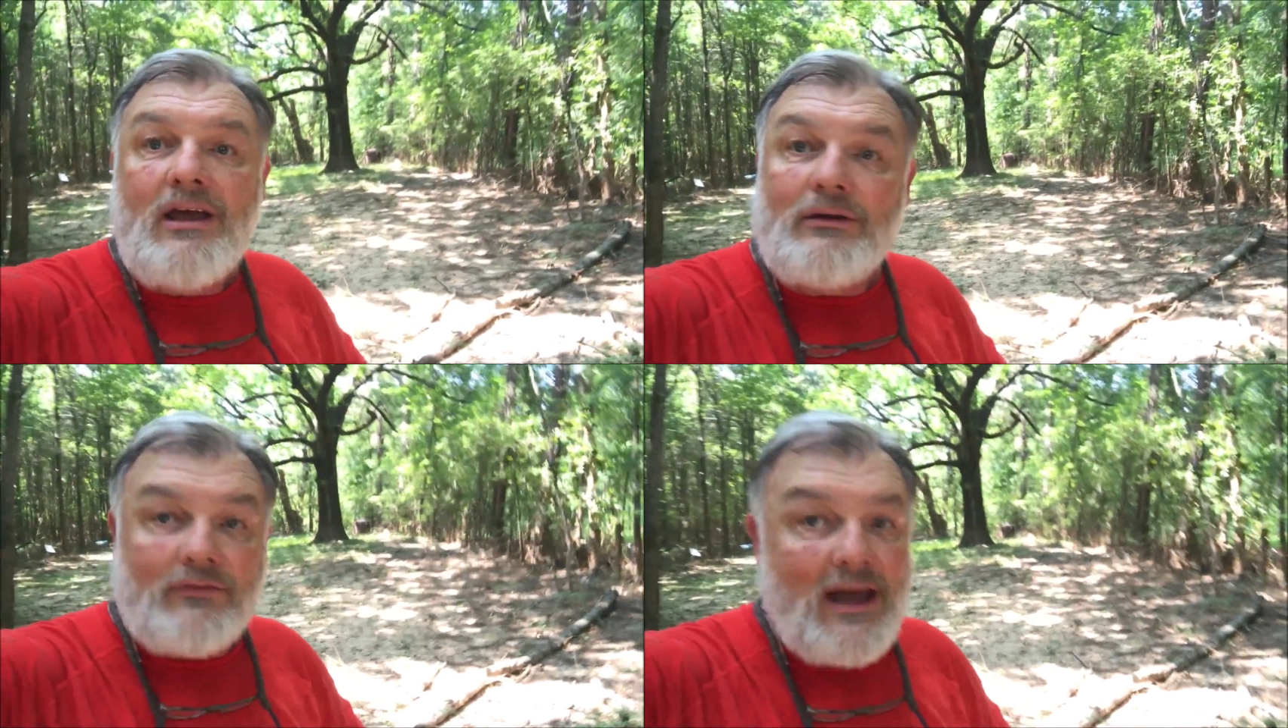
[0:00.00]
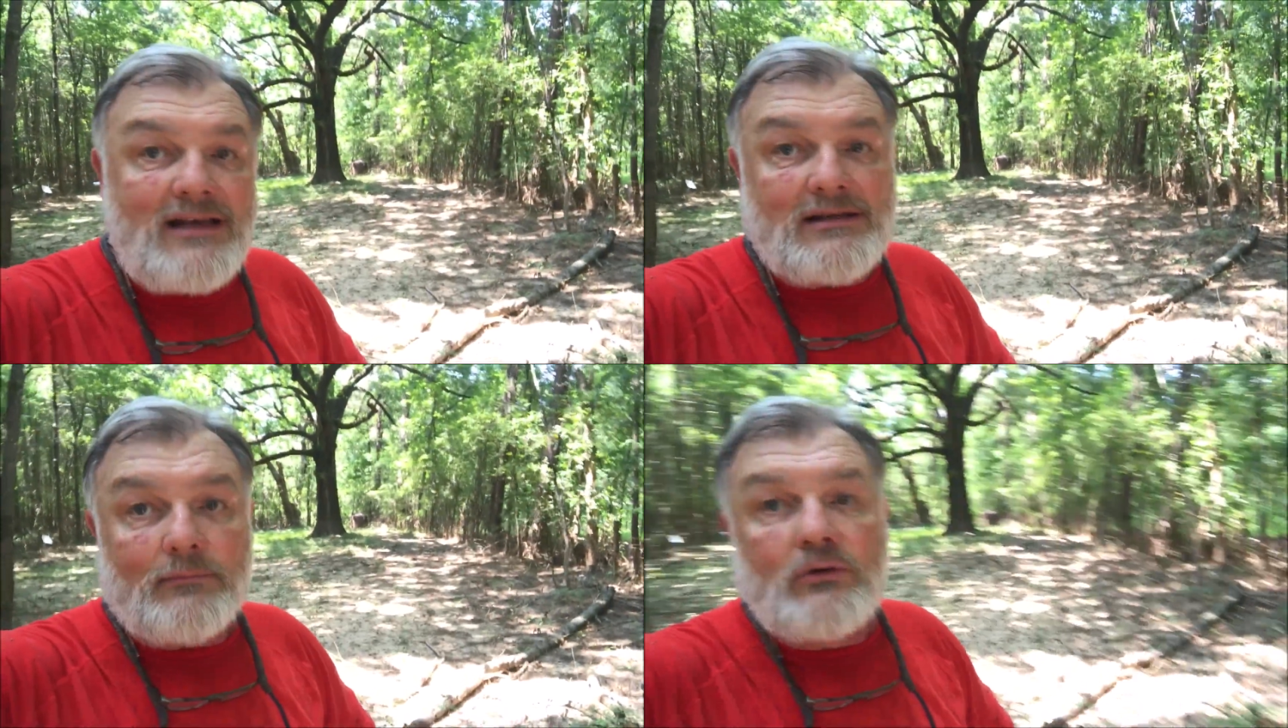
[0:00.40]
you've
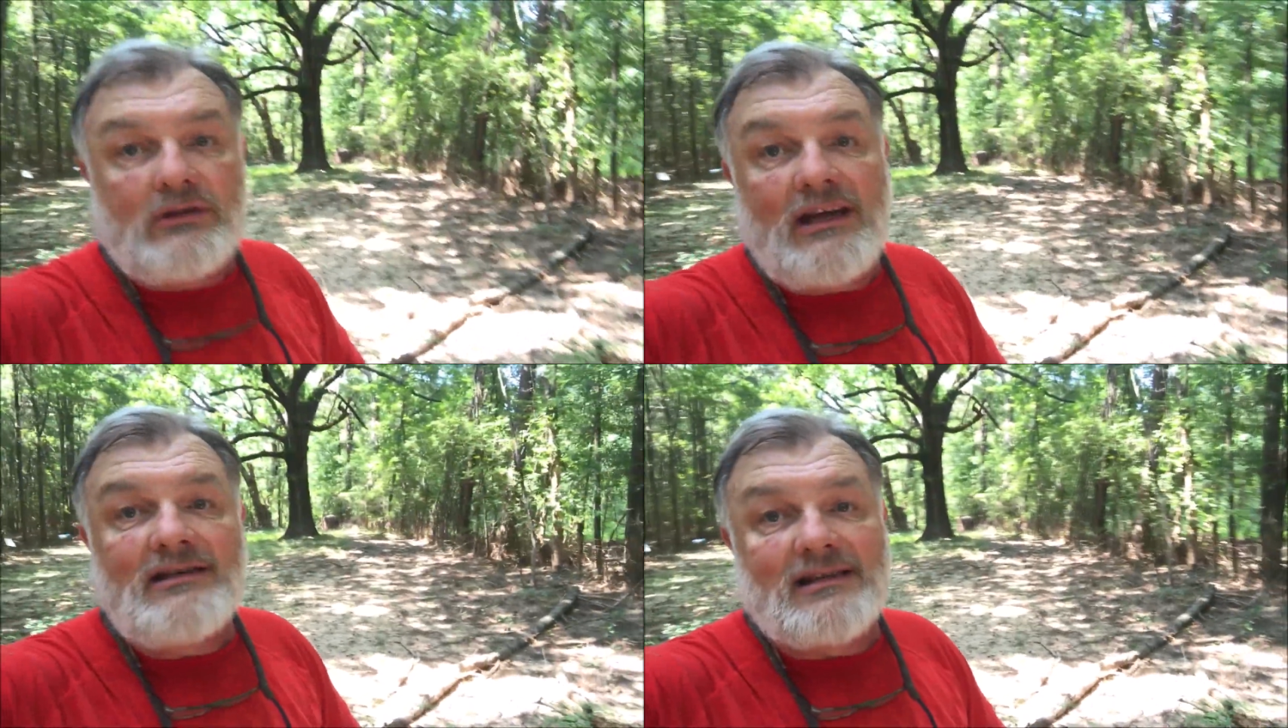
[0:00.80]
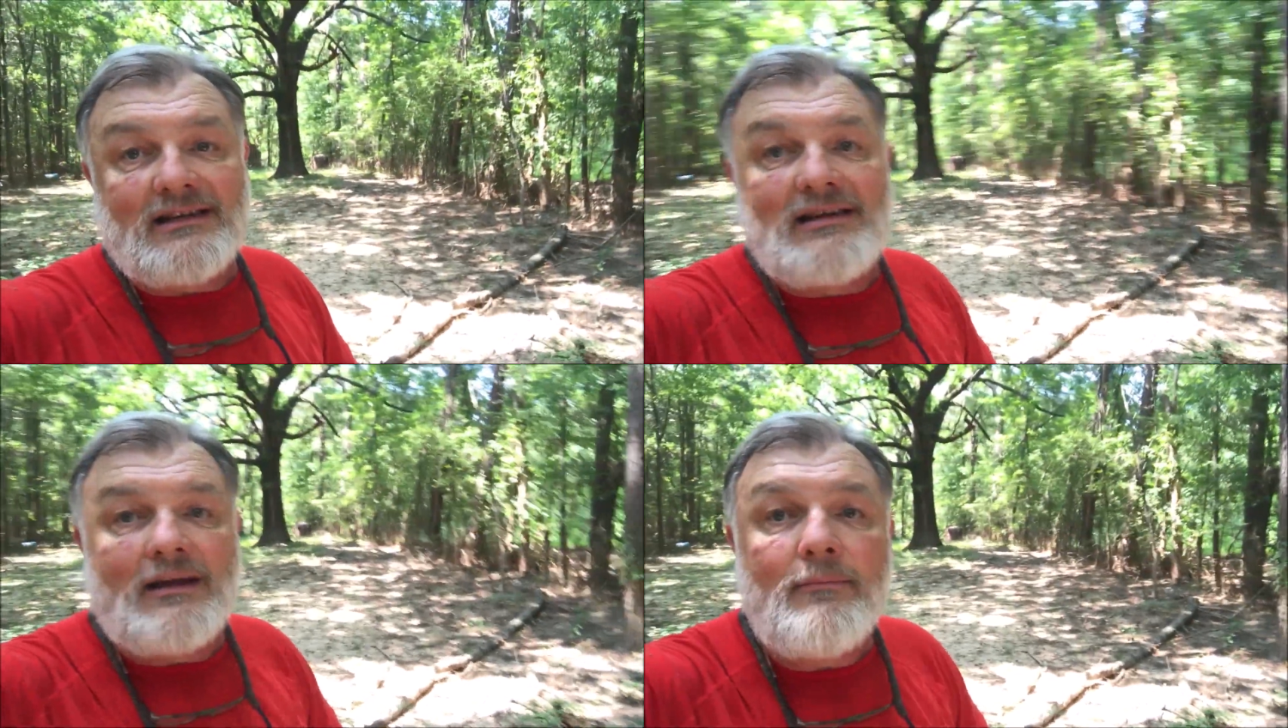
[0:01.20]
got some
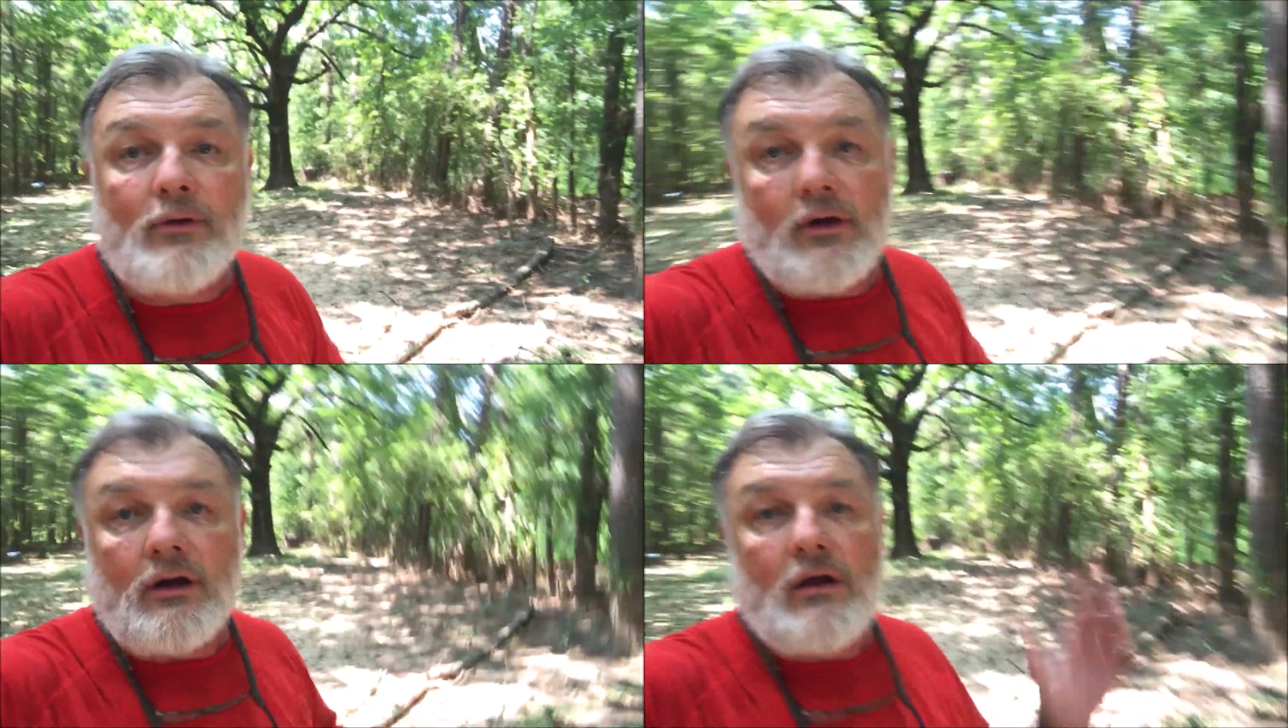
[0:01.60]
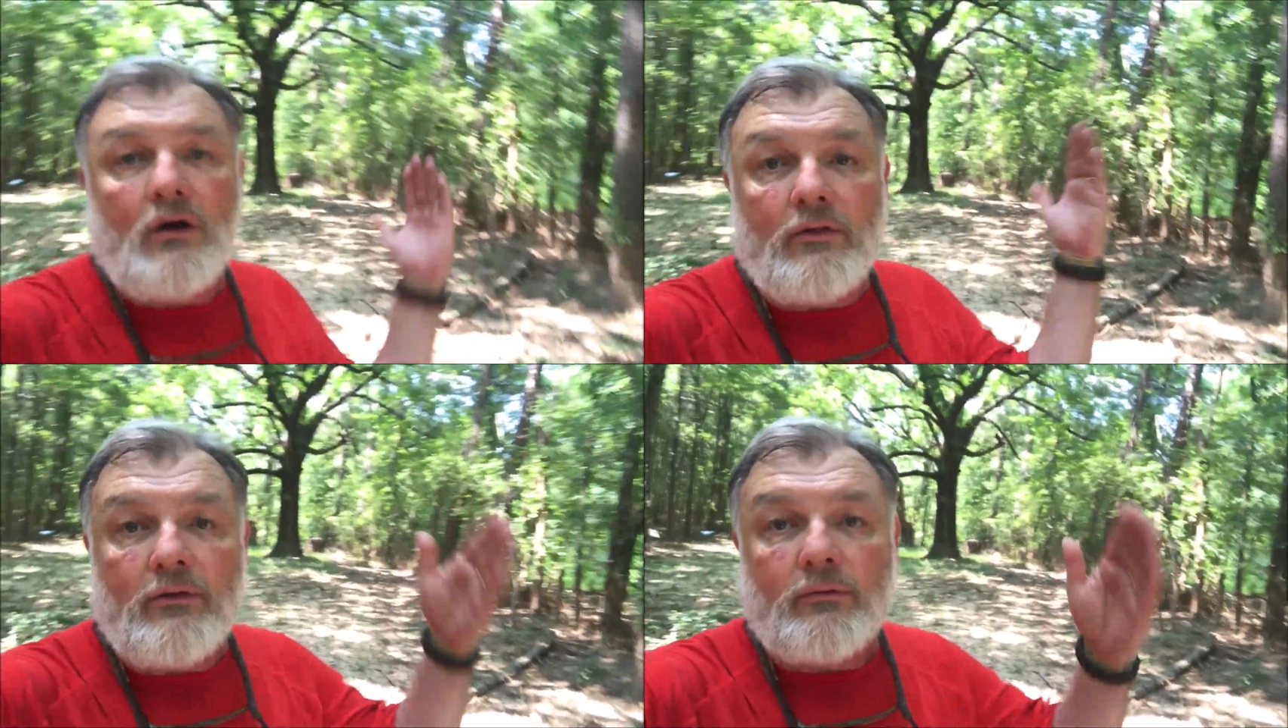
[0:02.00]
decent timber
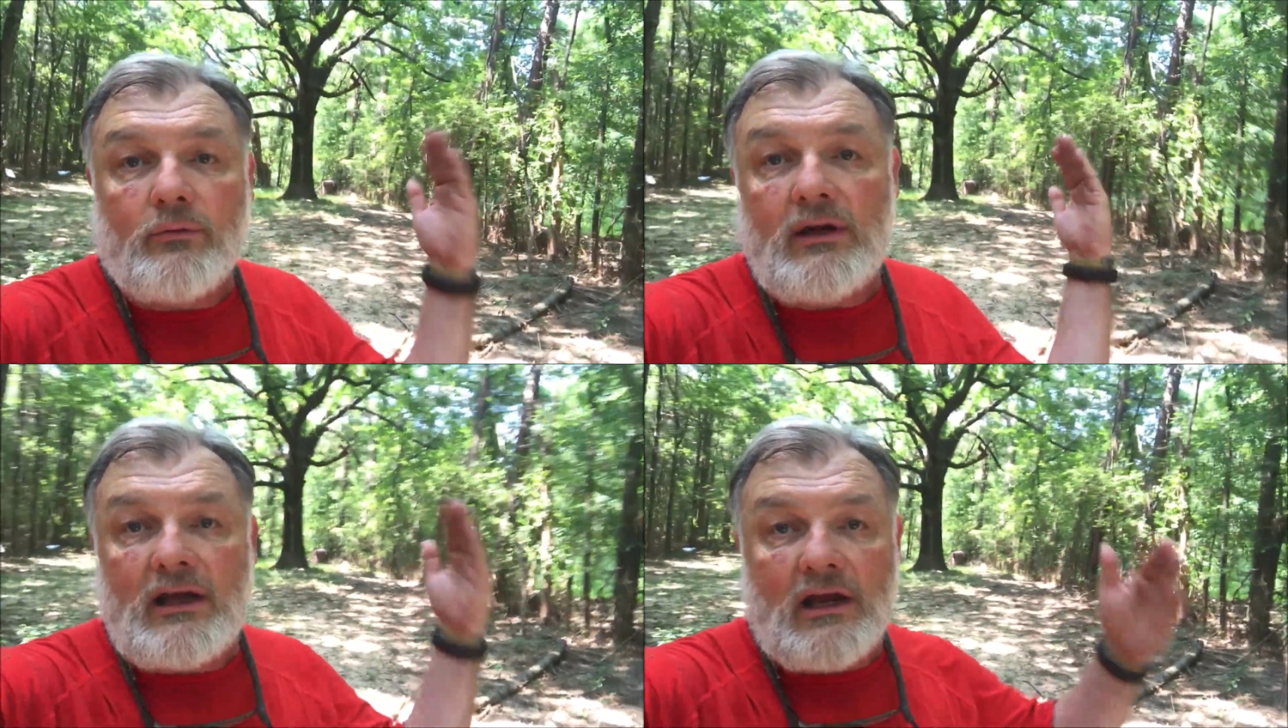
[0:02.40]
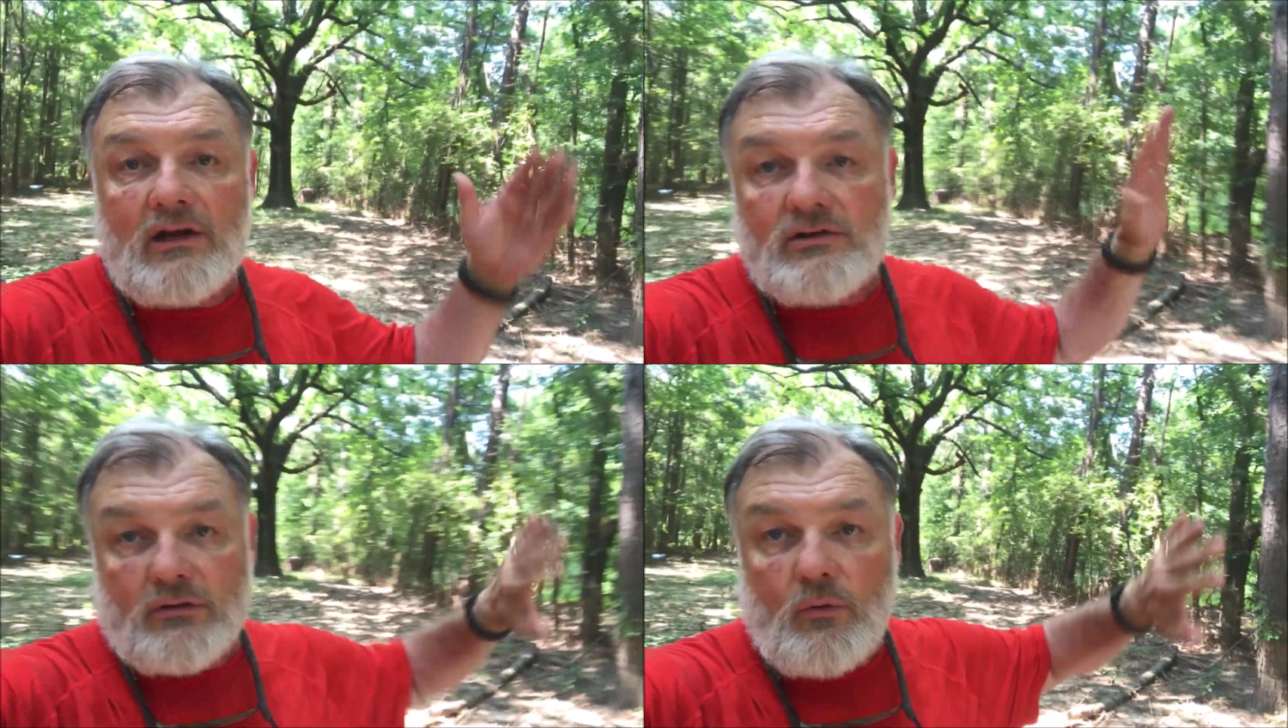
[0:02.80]
on the
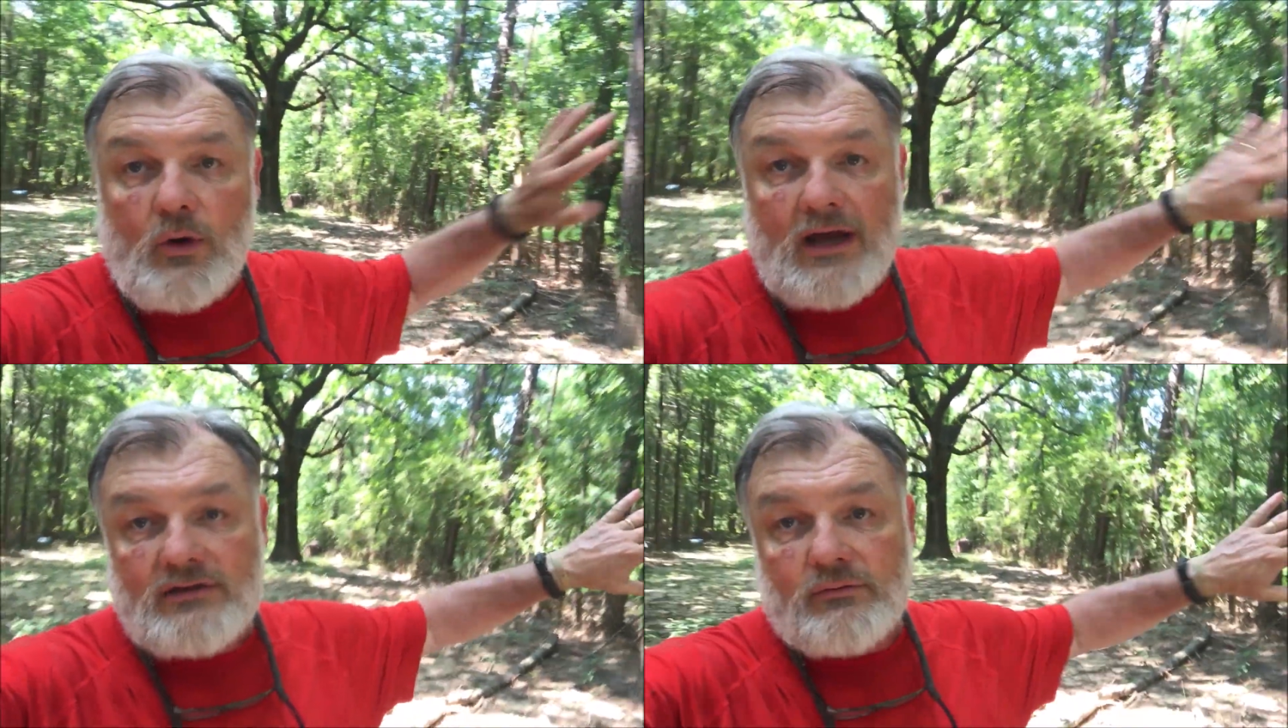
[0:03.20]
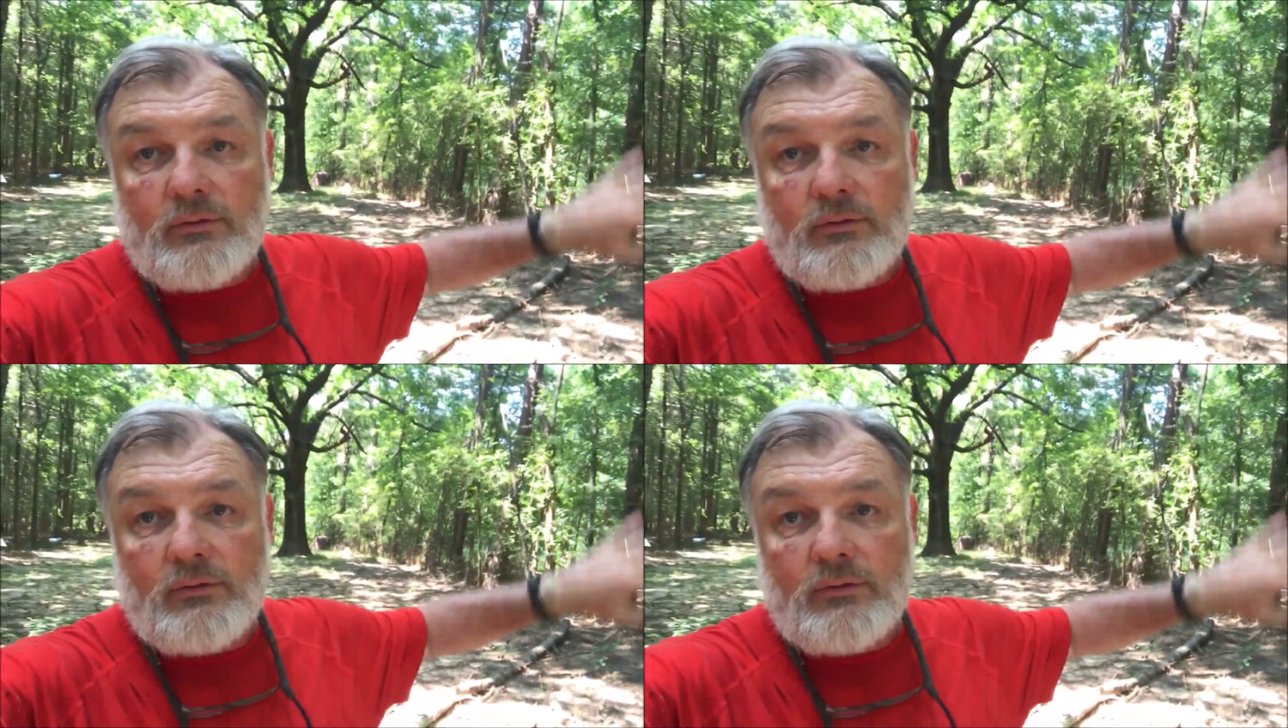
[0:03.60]
ridge, on the west